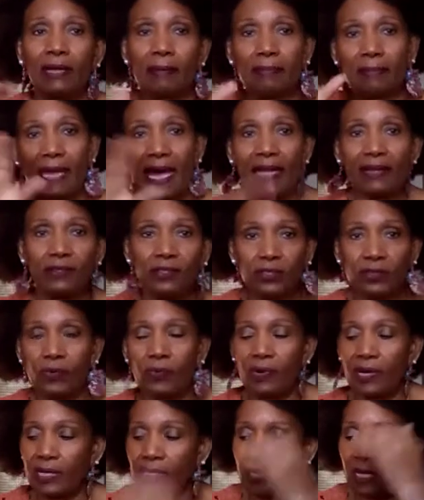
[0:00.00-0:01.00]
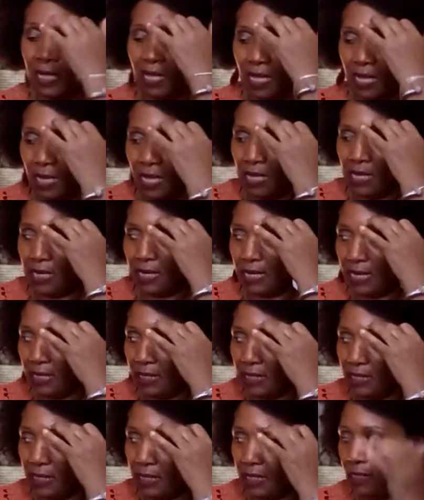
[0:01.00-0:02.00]
I'm not doing
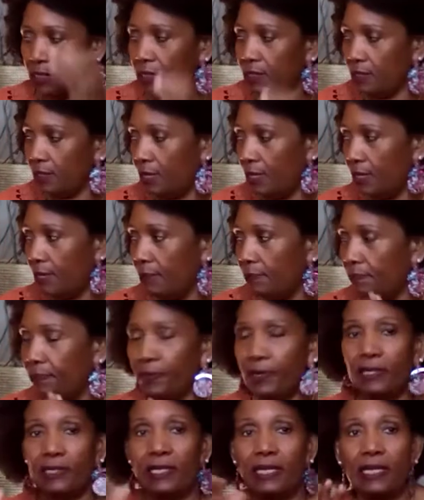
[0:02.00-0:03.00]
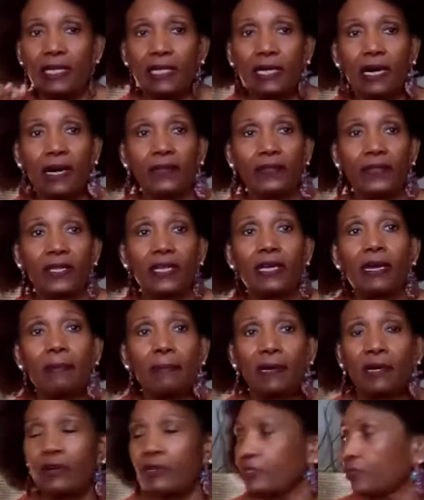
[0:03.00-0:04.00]
any putting any other
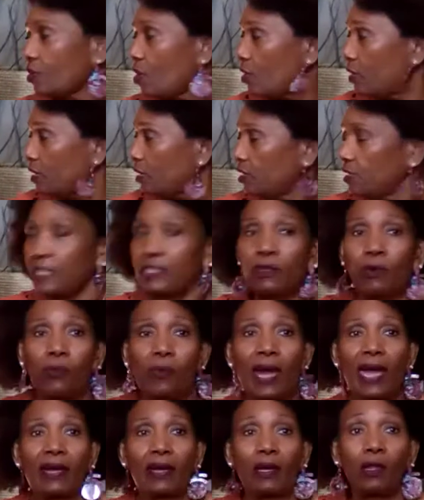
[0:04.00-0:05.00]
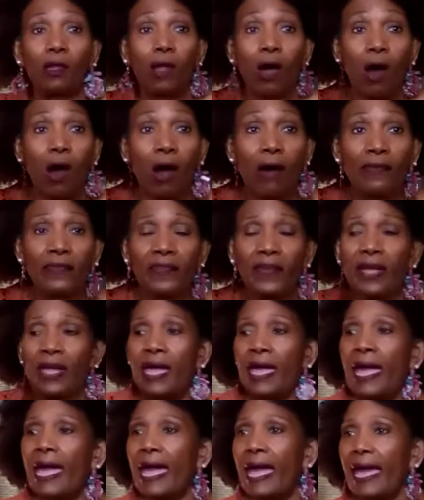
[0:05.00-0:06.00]
chemicals on it, just a wet cloth,
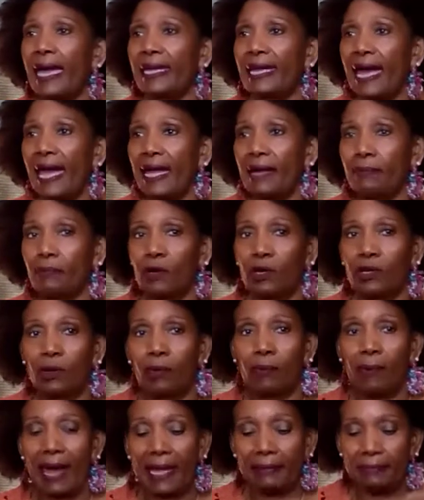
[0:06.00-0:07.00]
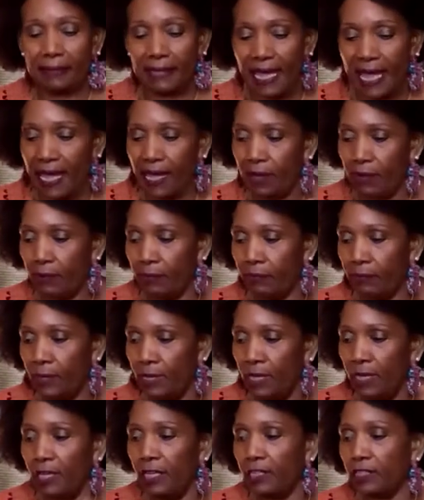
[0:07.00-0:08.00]
and I am going to wipe down
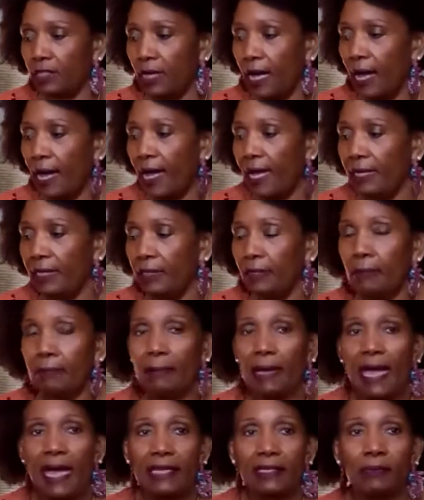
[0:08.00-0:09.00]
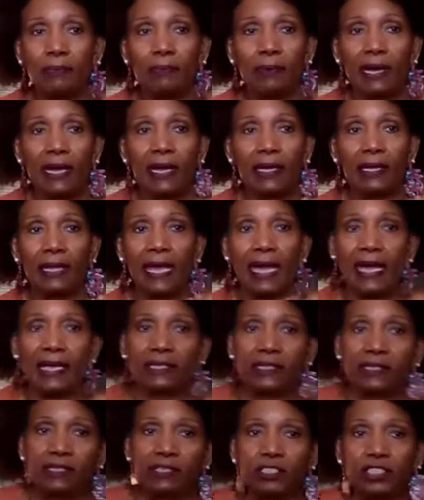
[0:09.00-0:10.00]
each item as well
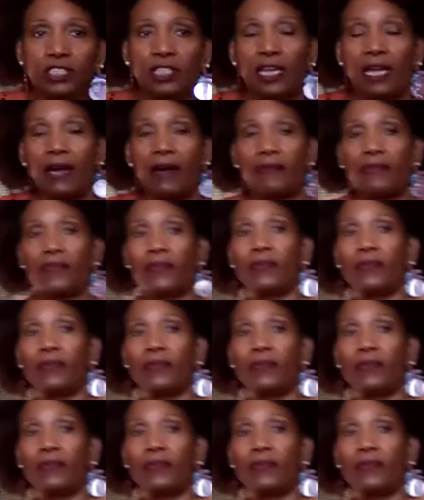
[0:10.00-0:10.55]
as the shells